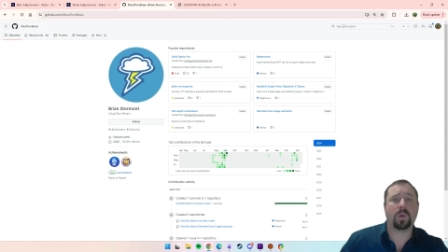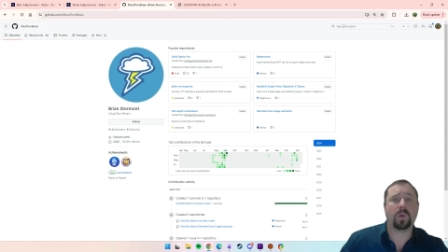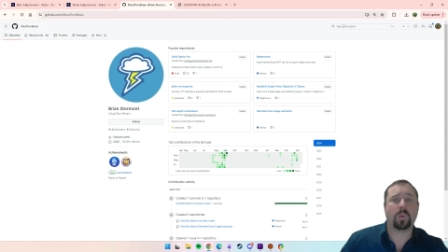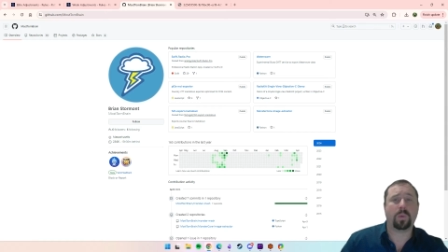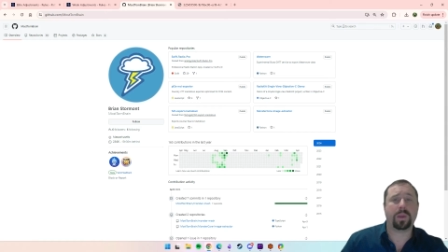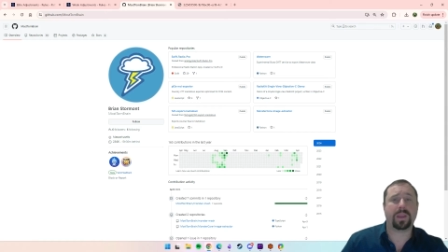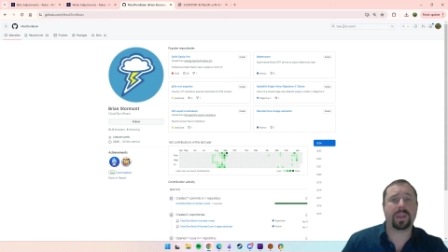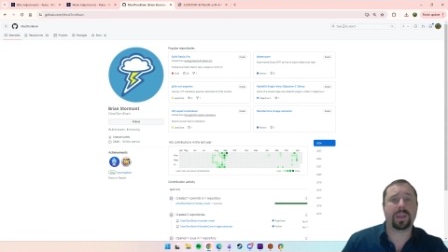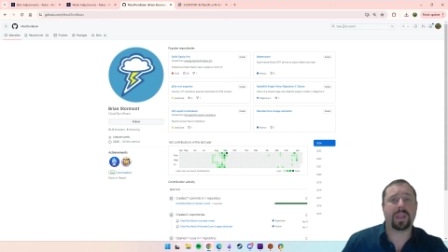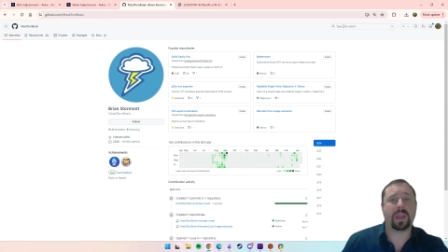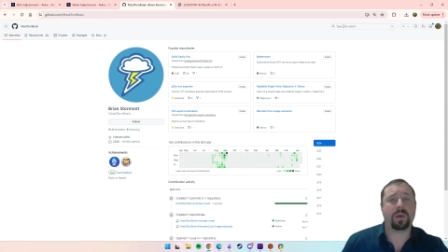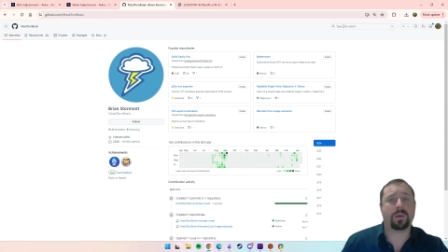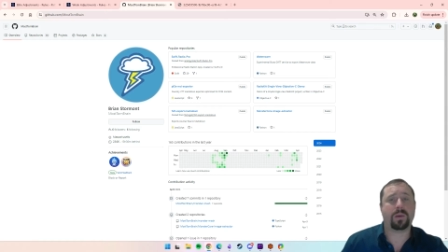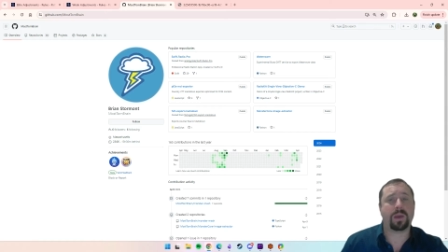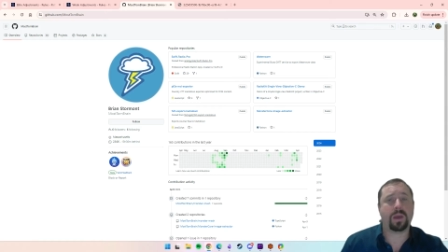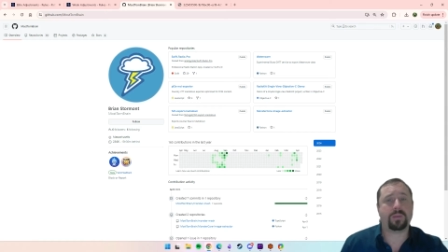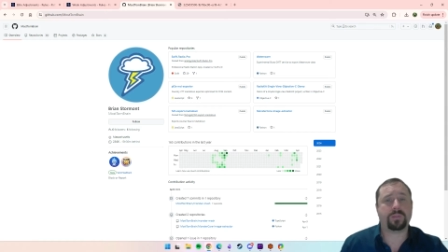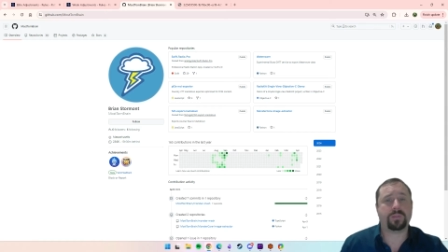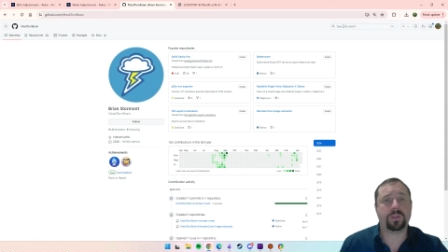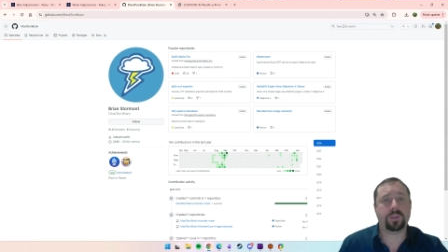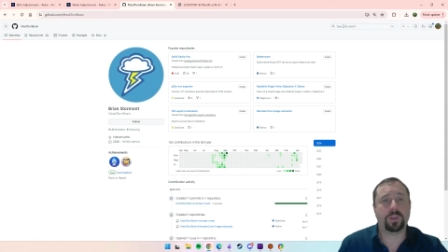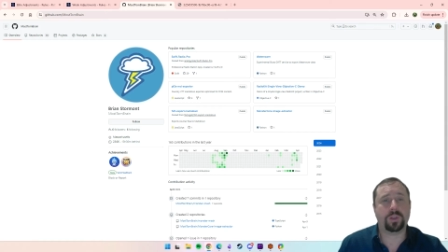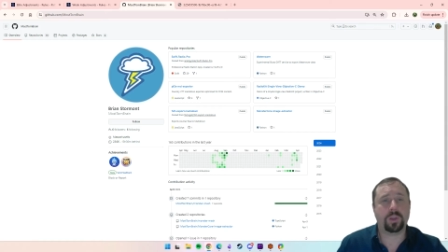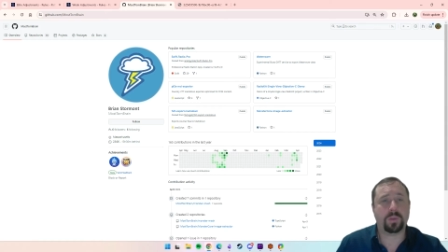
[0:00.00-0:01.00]
we now have
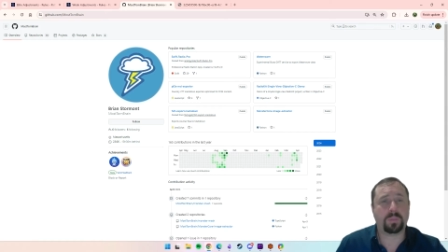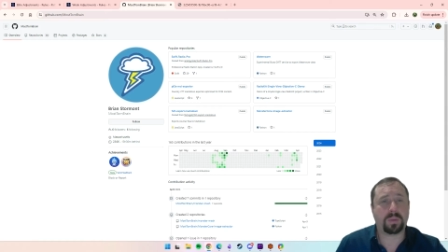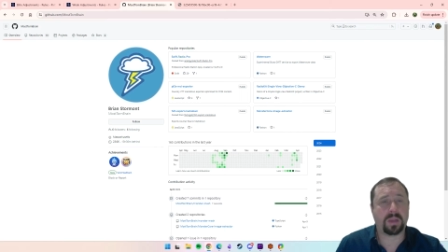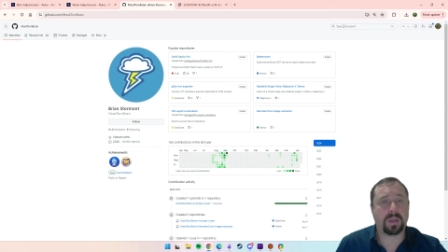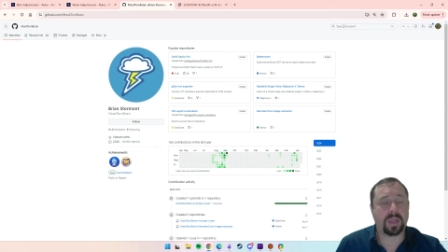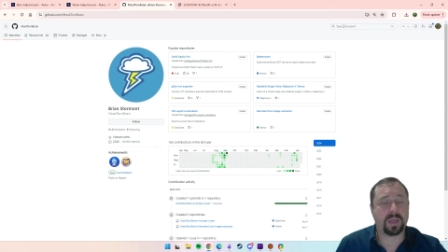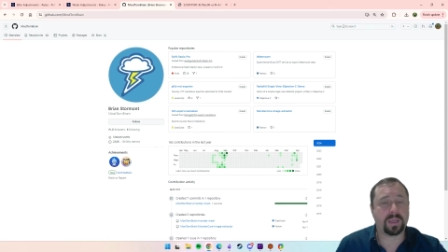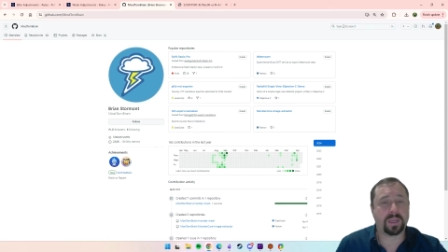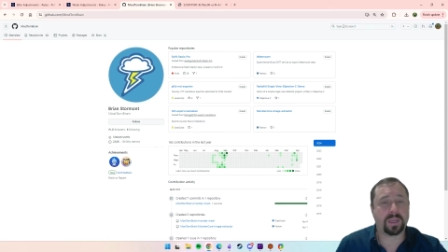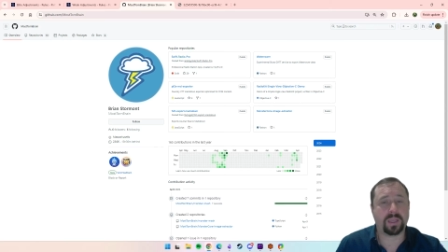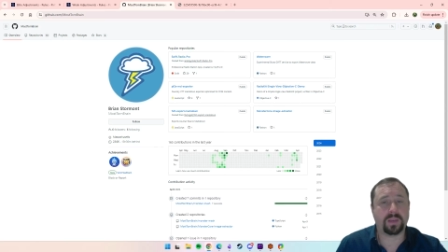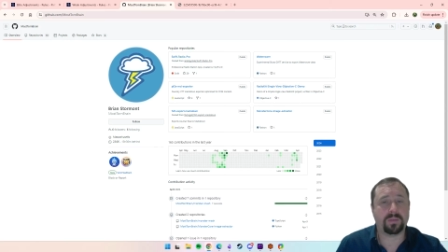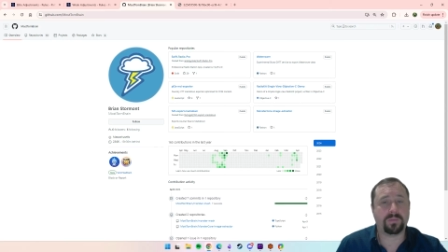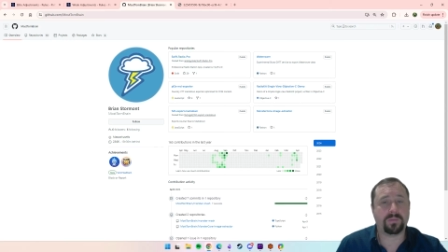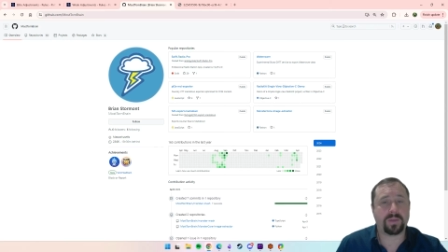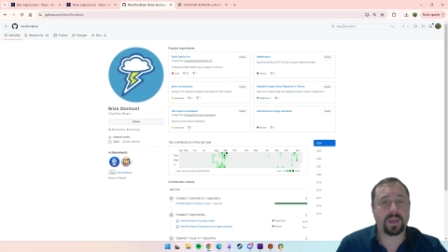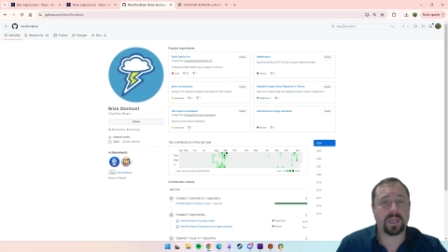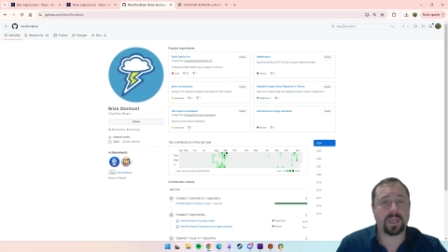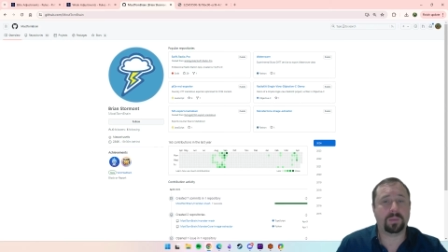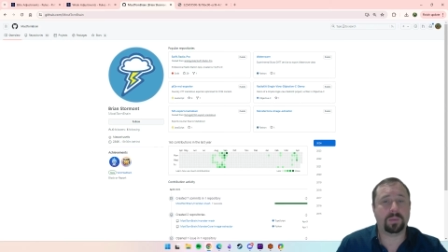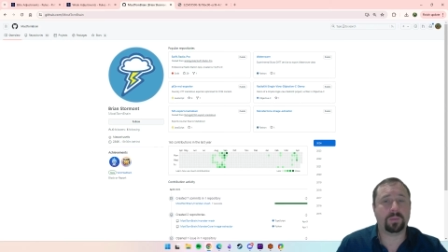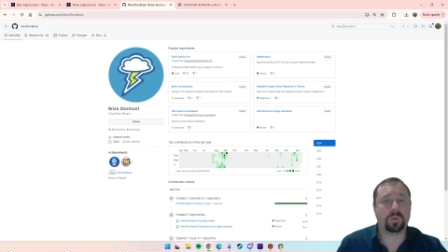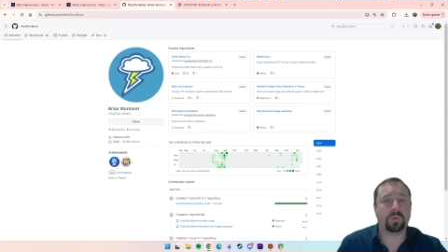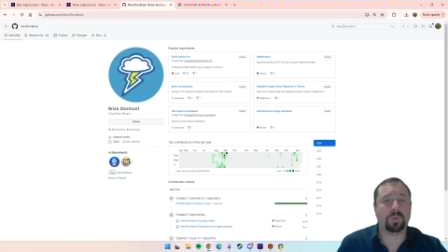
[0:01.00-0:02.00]
a new plugin
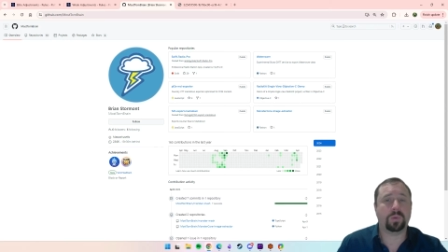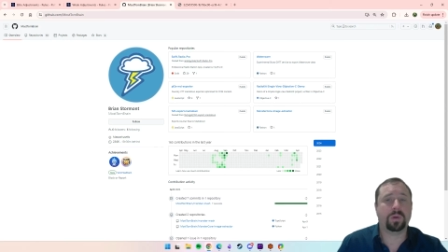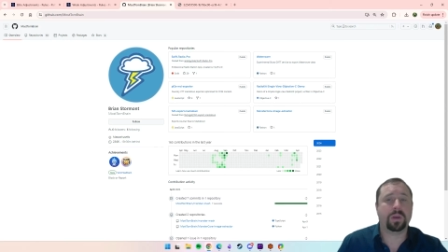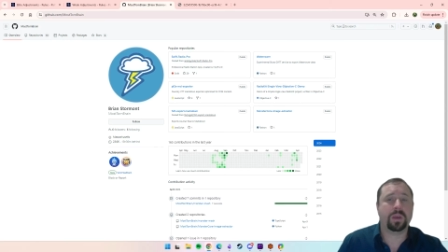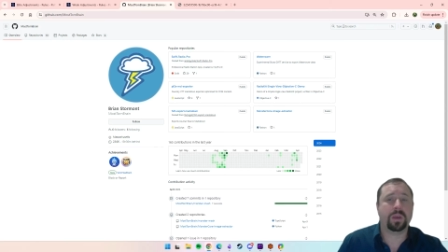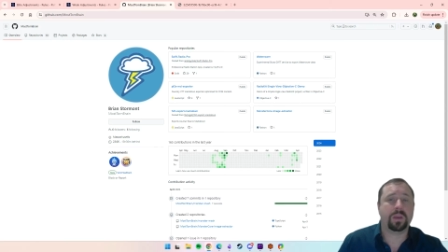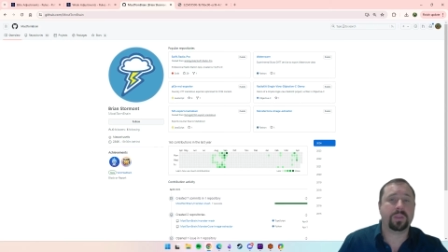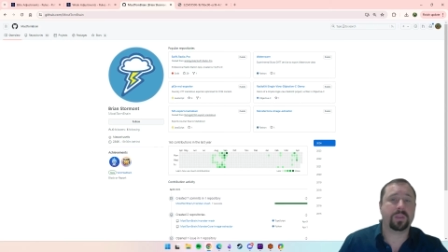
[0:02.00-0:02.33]
available